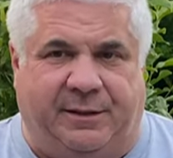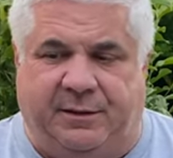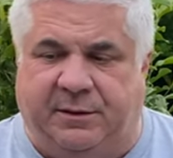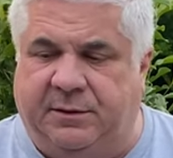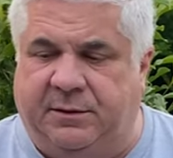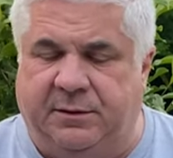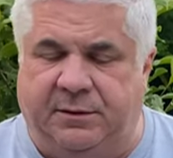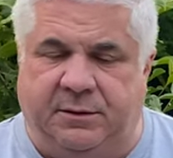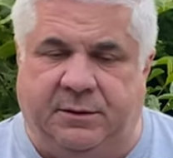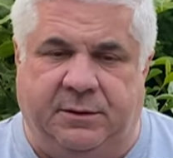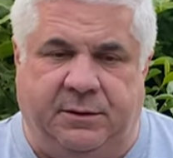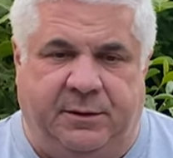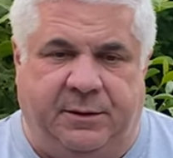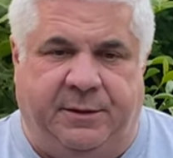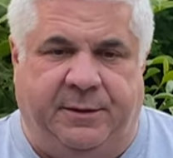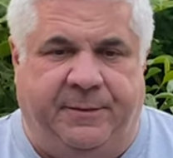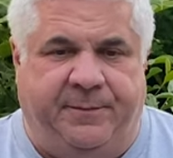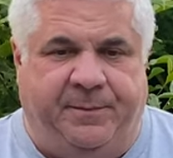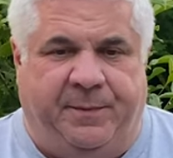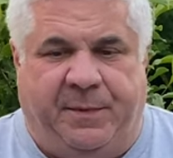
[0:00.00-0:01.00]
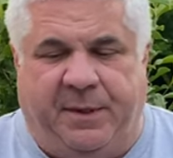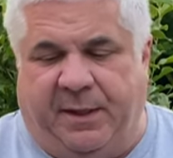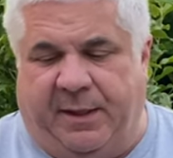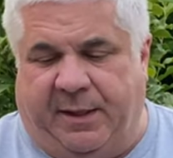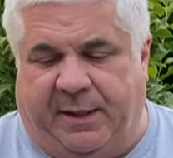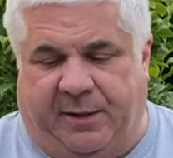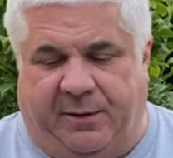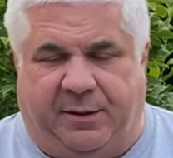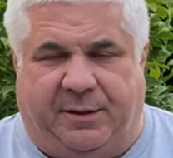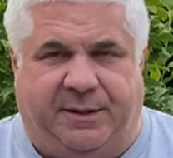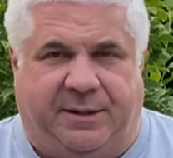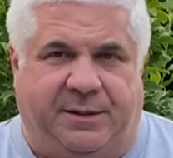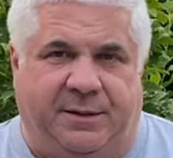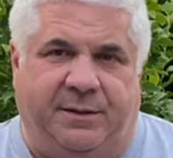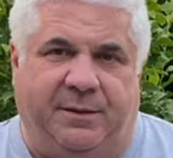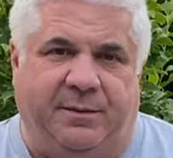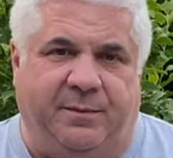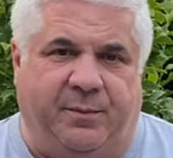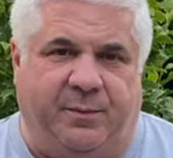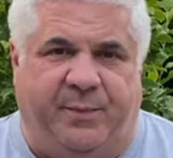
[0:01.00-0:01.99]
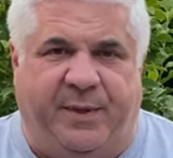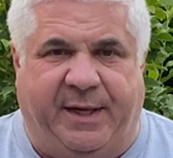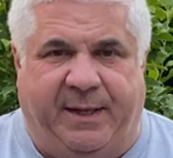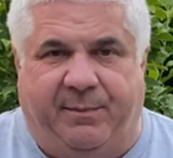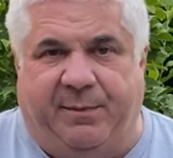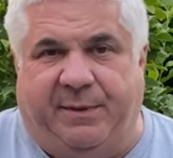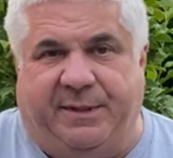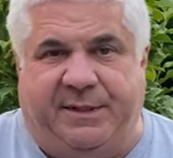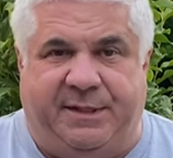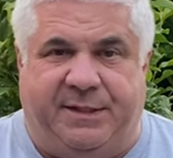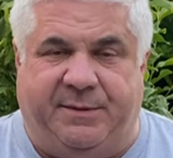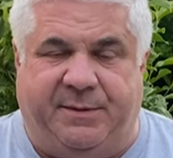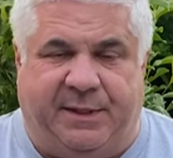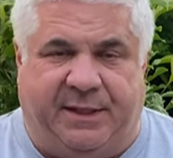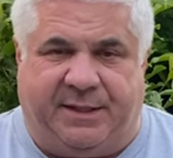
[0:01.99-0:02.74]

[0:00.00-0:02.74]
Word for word: And all the pigments